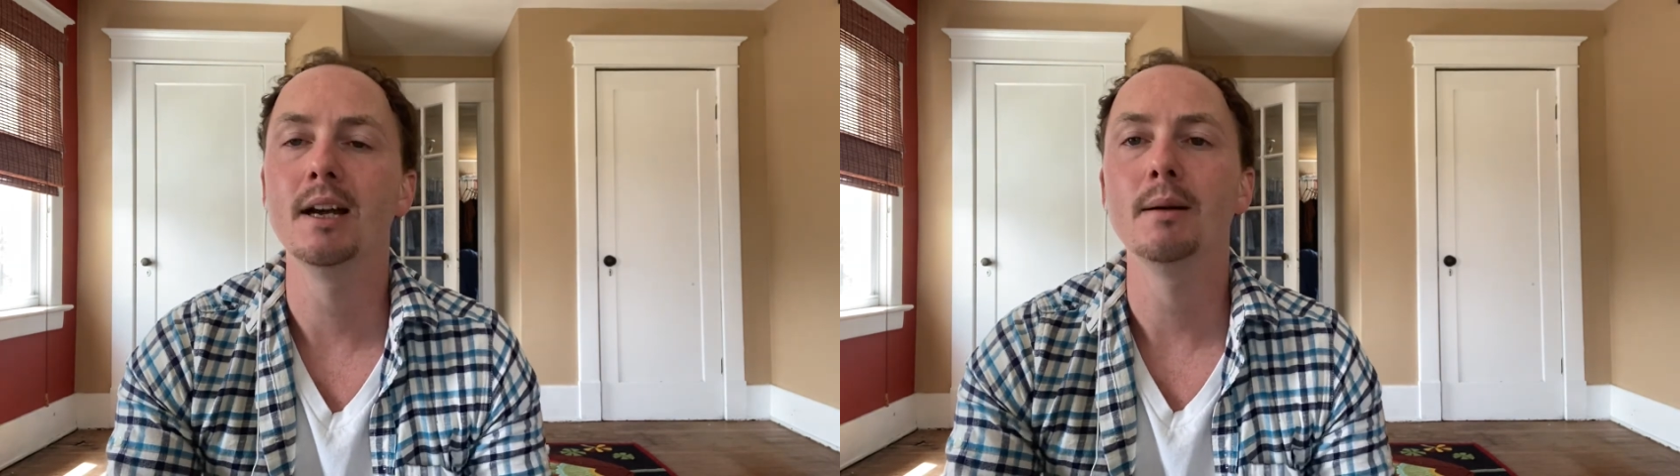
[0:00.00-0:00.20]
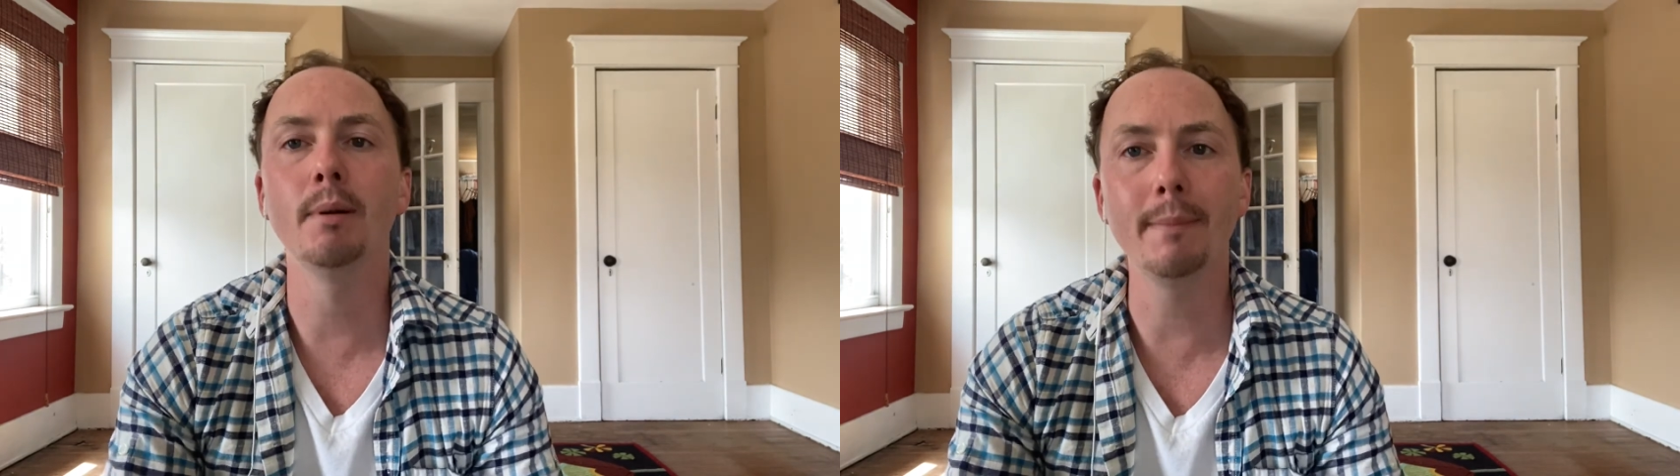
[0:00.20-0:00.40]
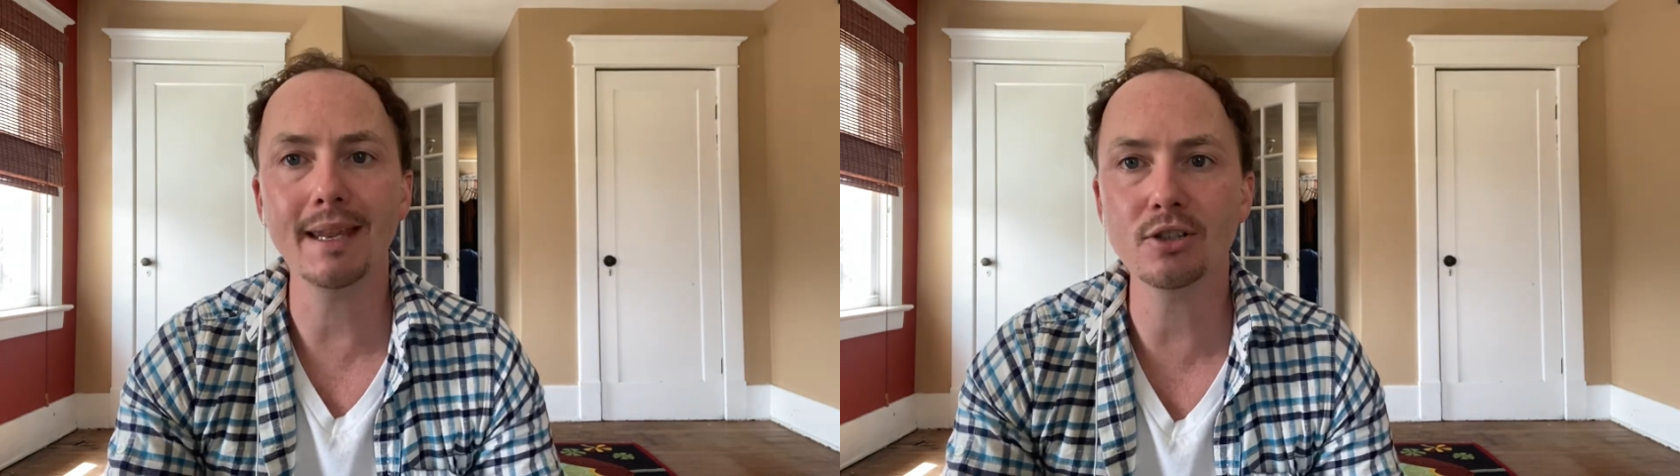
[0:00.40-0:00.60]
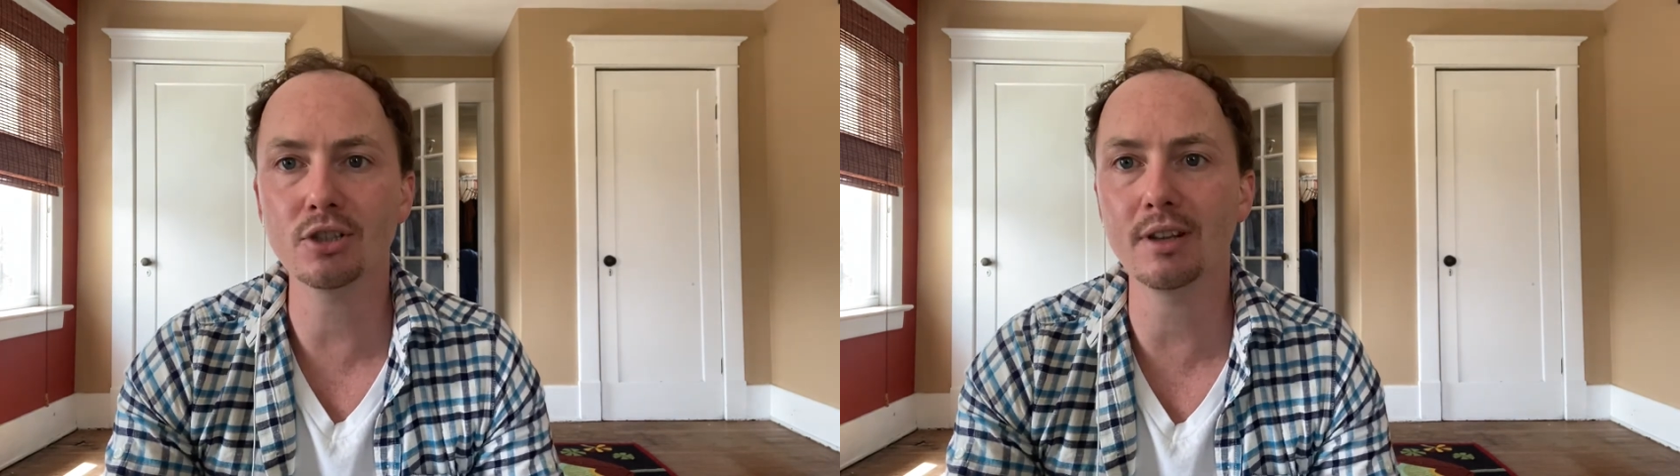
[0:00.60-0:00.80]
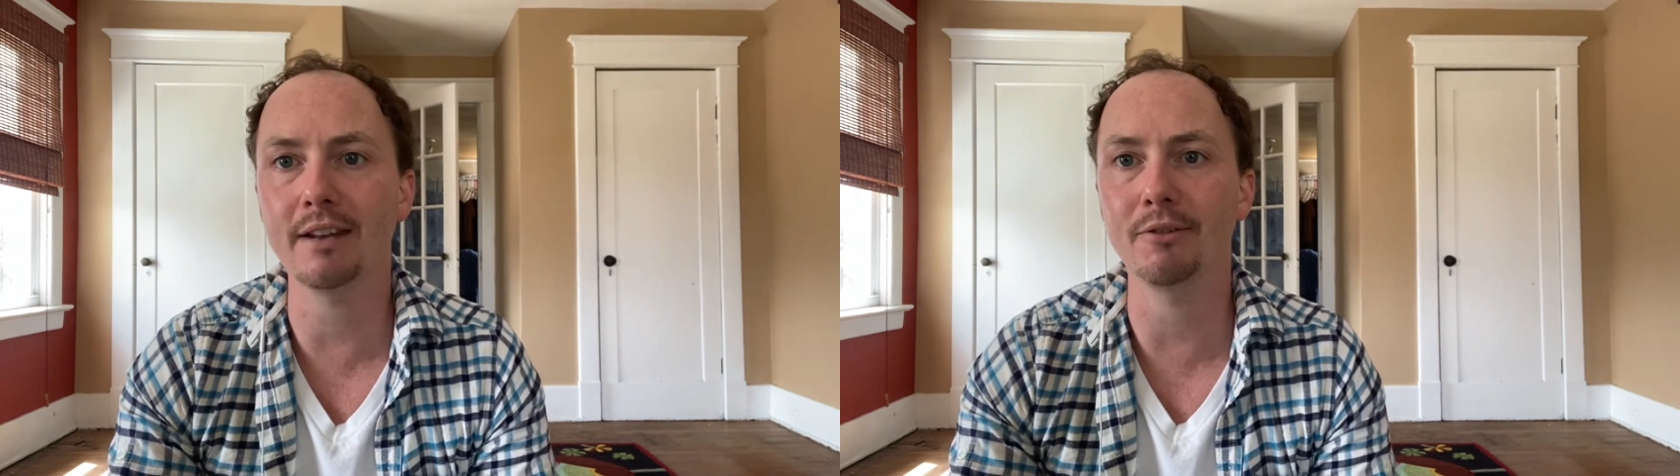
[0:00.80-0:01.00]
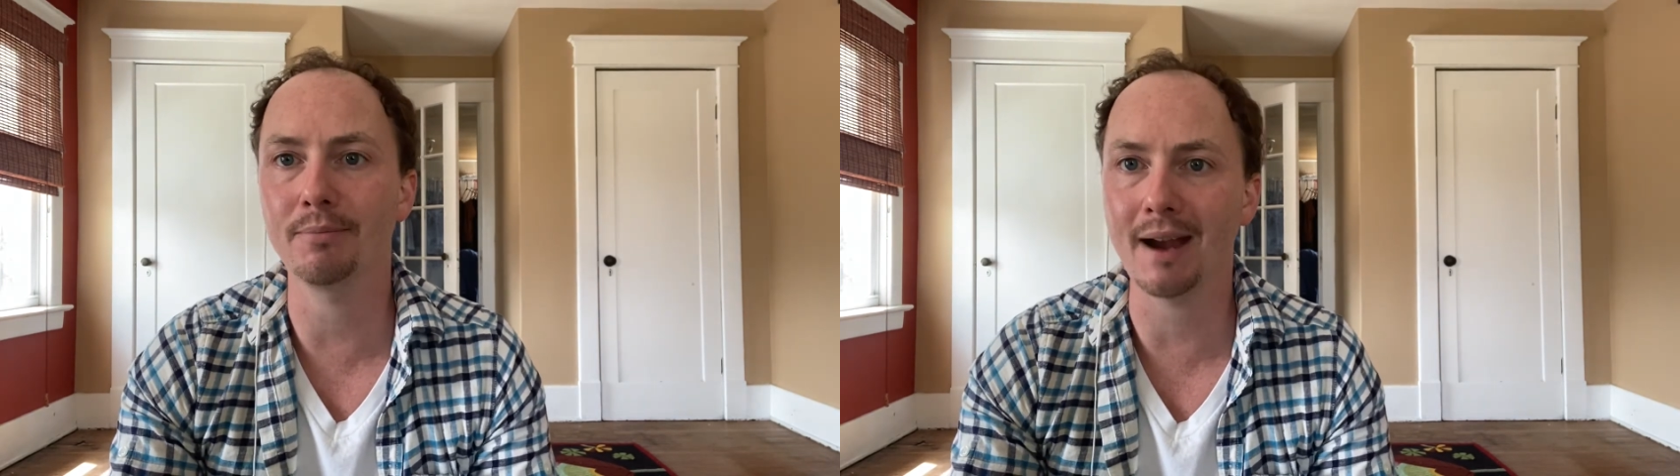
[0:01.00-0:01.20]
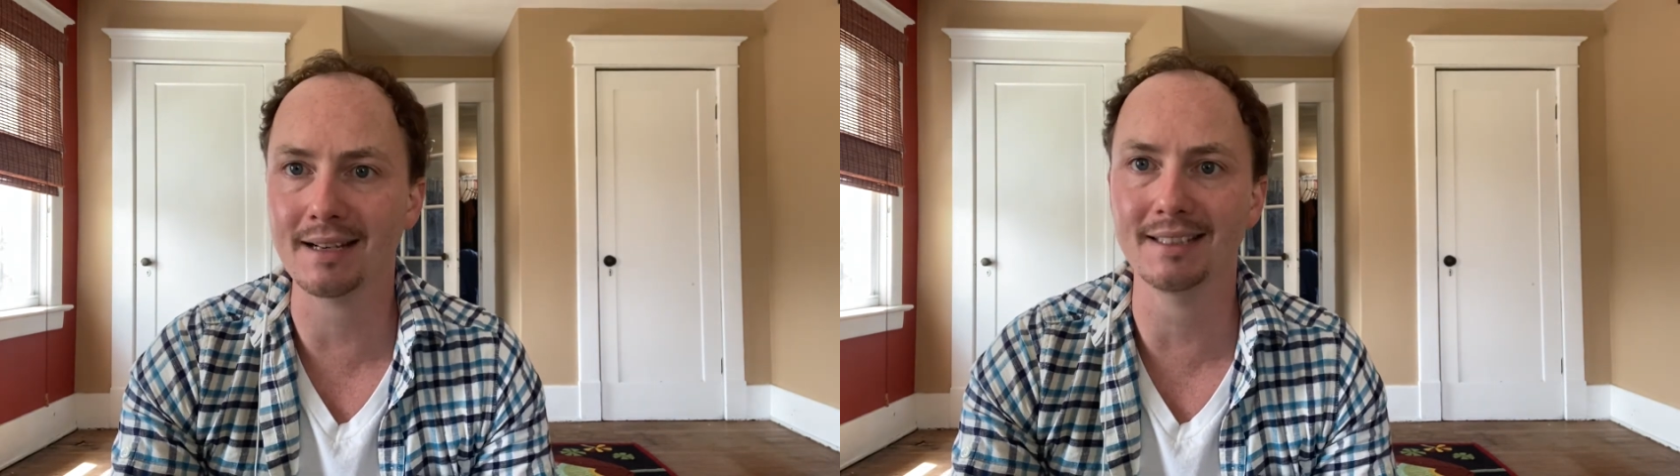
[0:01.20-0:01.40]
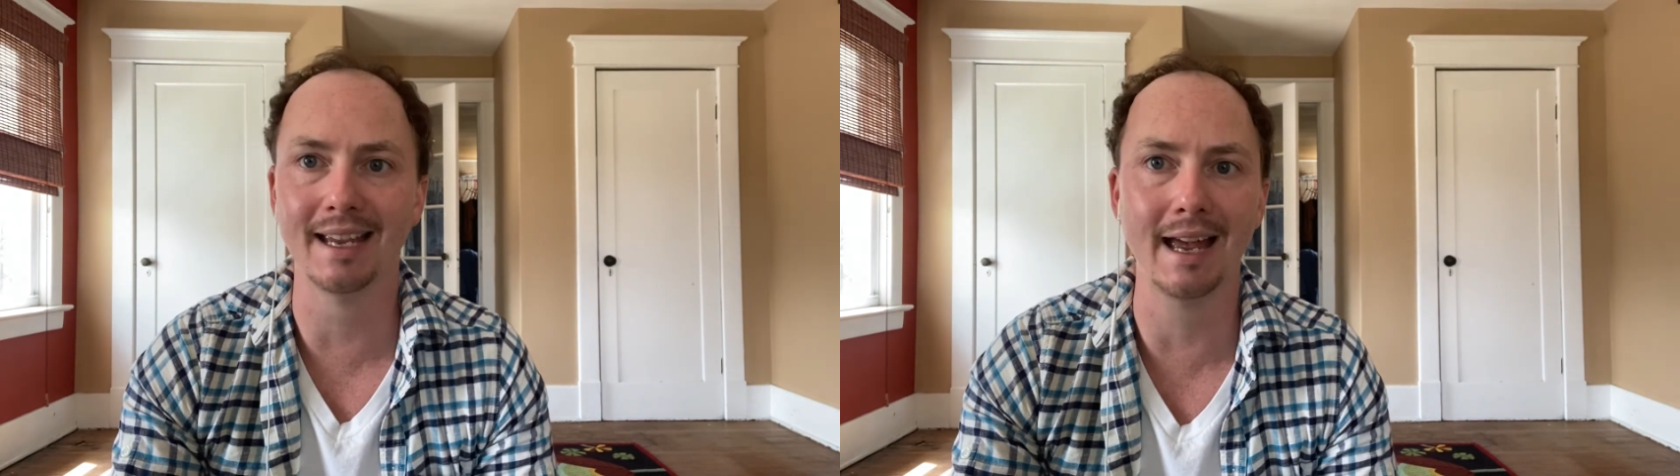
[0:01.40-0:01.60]
But make sure that if you're
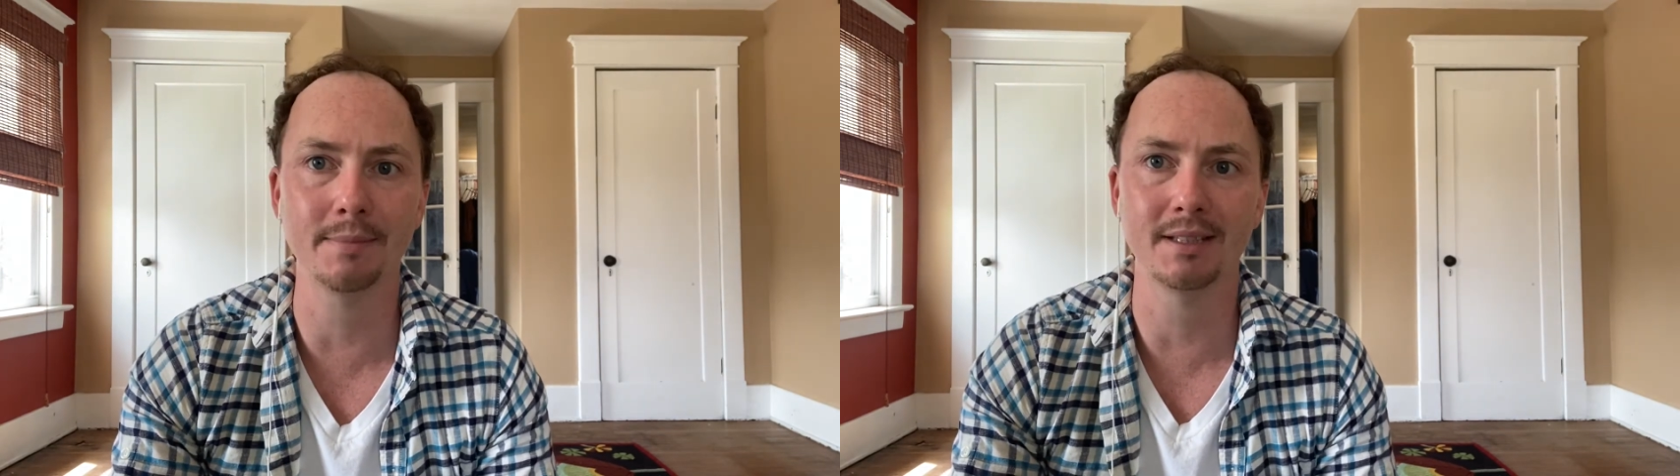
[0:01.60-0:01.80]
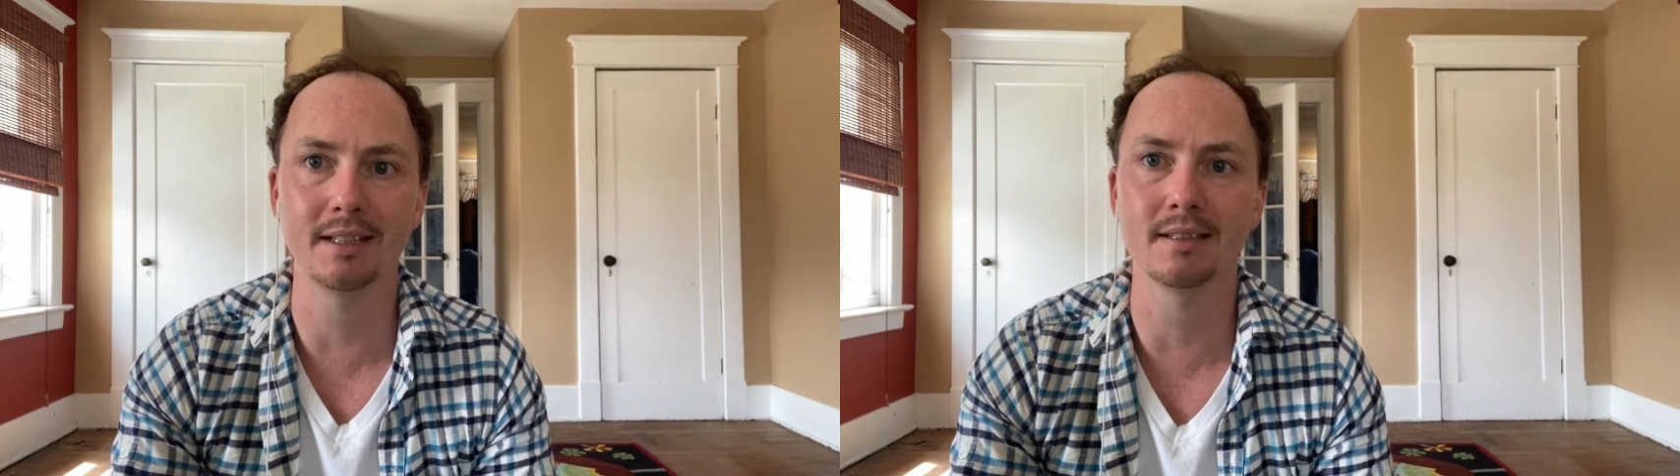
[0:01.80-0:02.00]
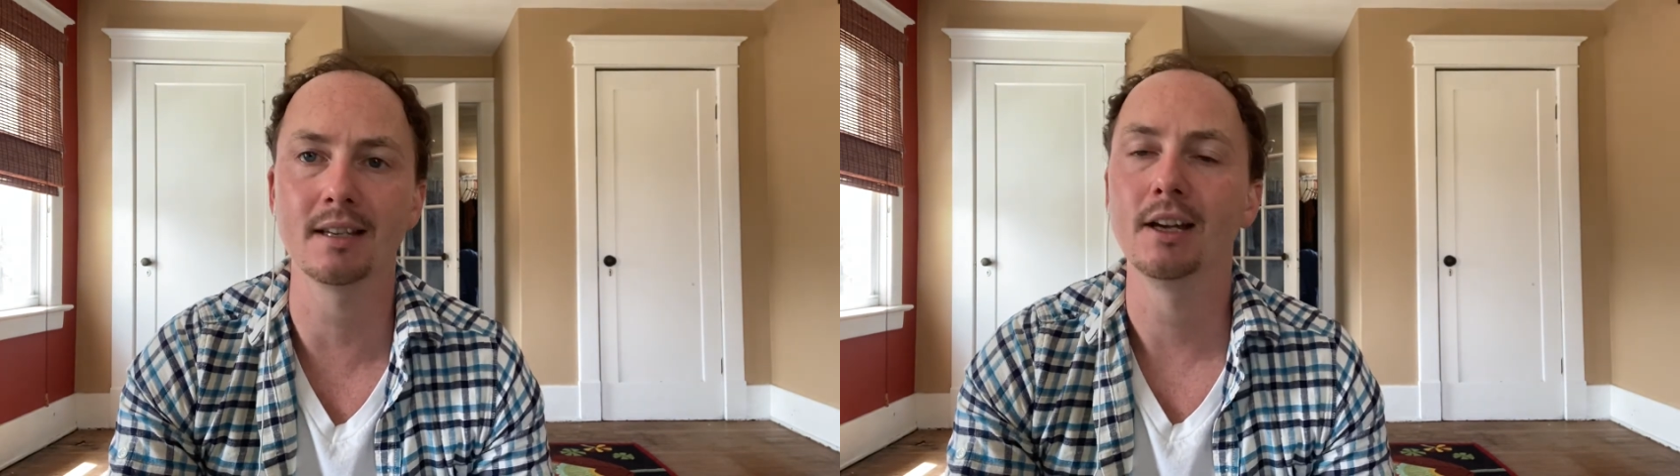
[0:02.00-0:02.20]
practicing abstinence,